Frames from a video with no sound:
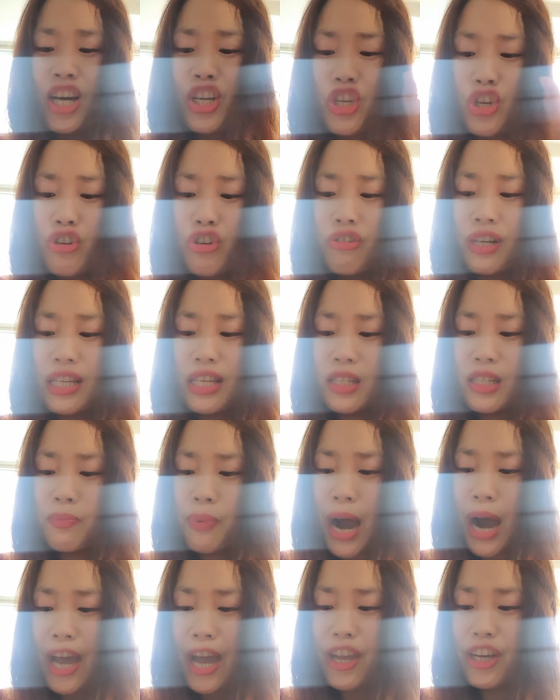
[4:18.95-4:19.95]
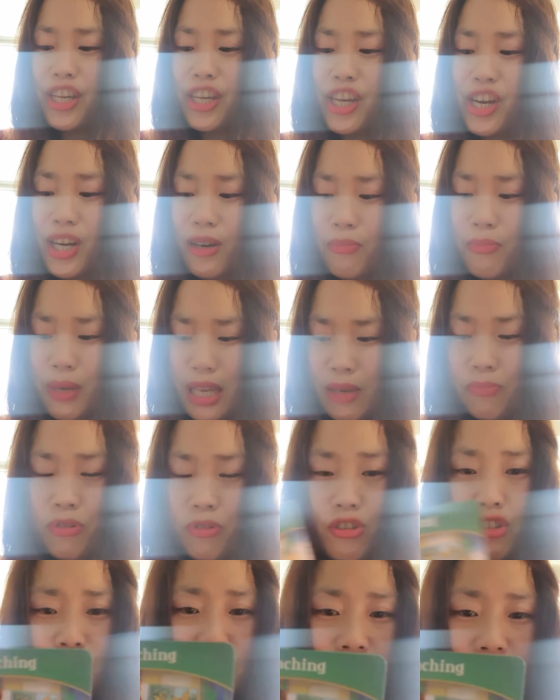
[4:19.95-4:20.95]
You inspire young
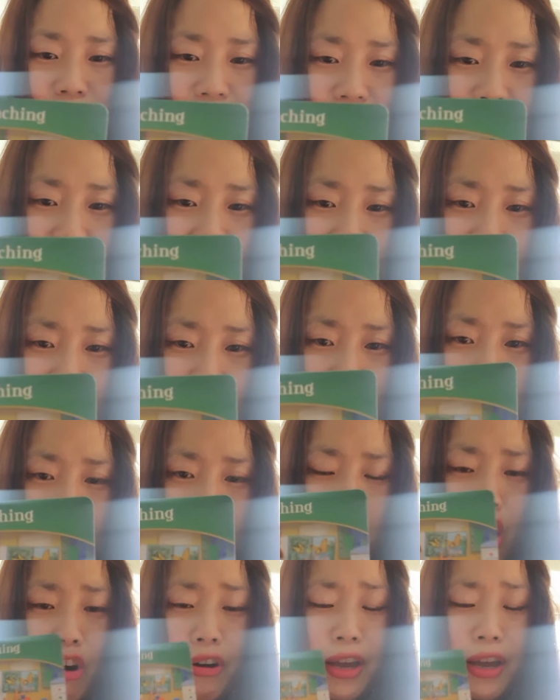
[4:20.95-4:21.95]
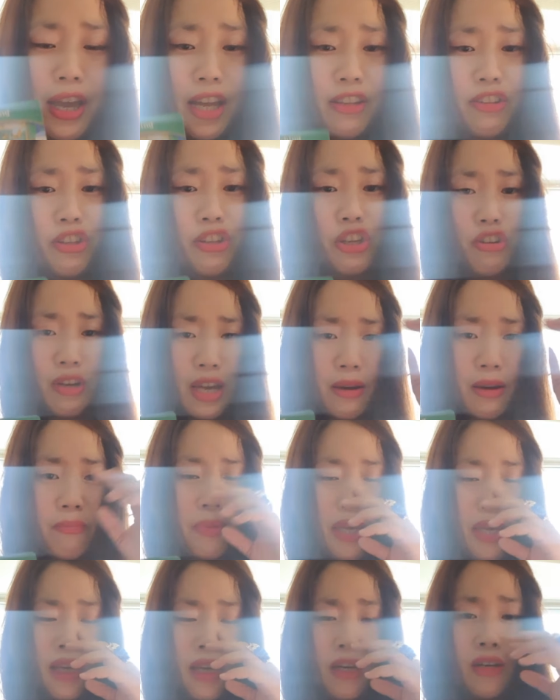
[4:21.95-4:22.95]
people to learn. Okay, so you can
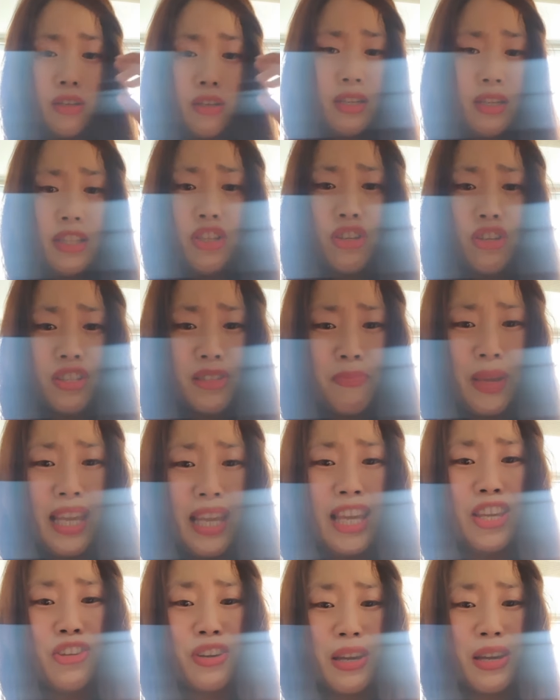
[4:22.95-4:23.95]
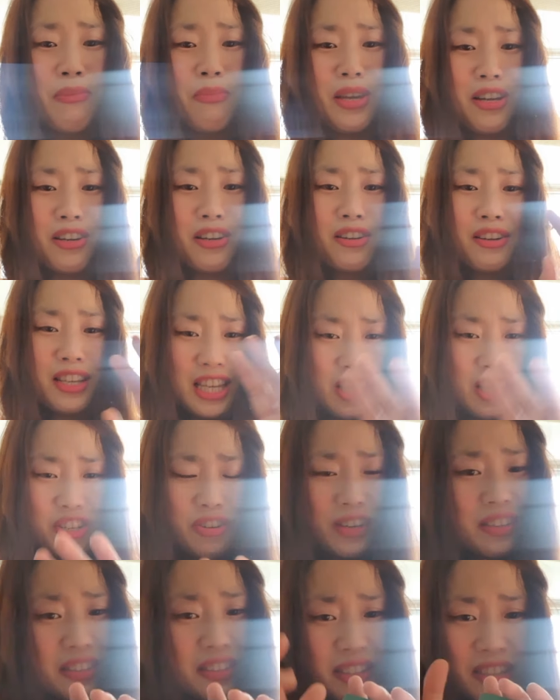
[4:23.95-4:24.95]
be, literally speaking, you can be a
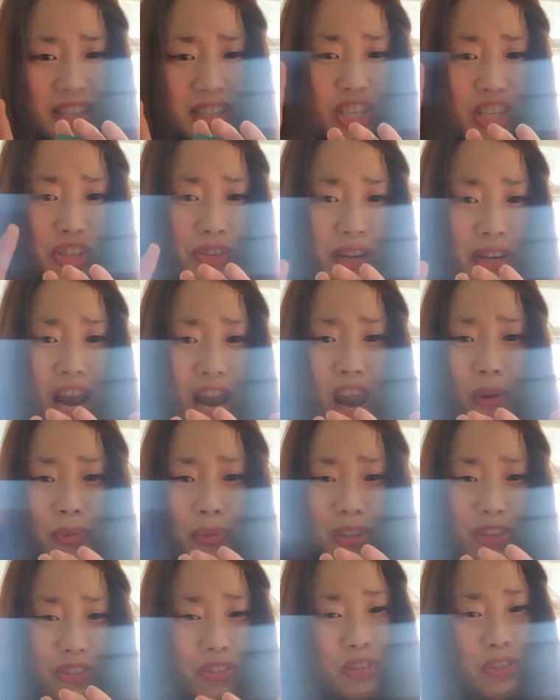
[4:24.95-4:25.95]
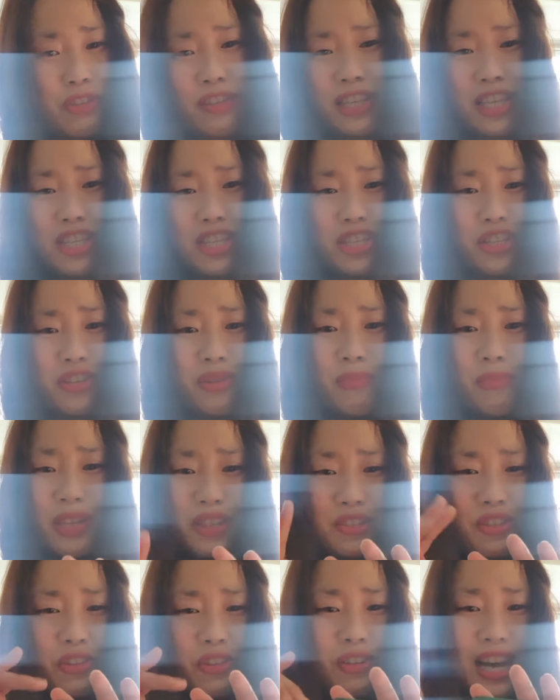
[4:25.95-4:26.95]
kindergarten teacher, elementary school teacher,
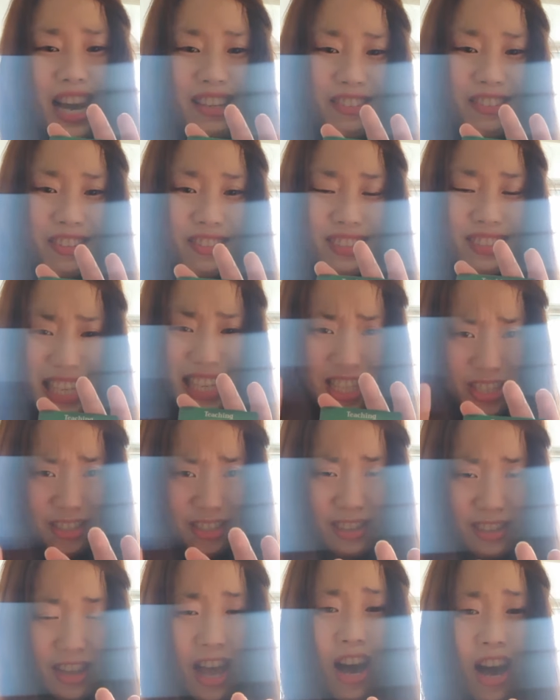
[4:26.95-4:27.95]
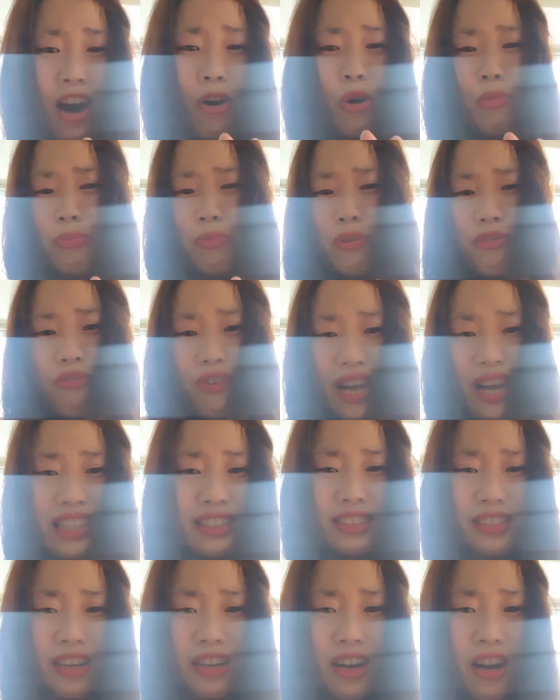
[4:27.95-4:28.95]
middle school, high school teacher, or
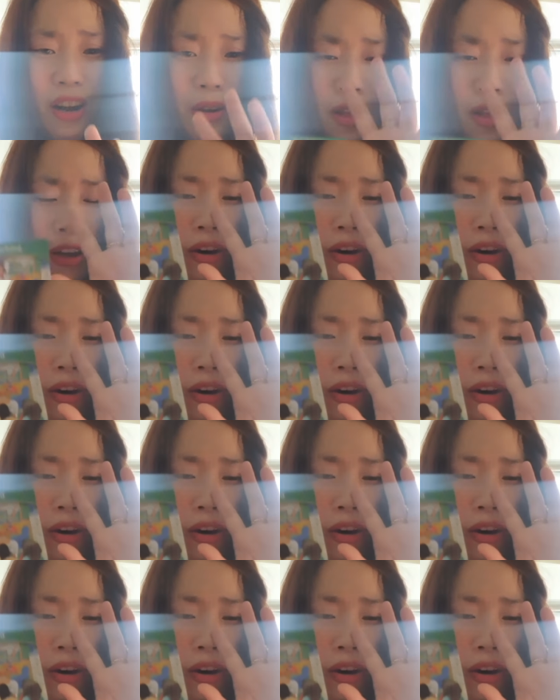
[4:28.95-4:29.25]
professor.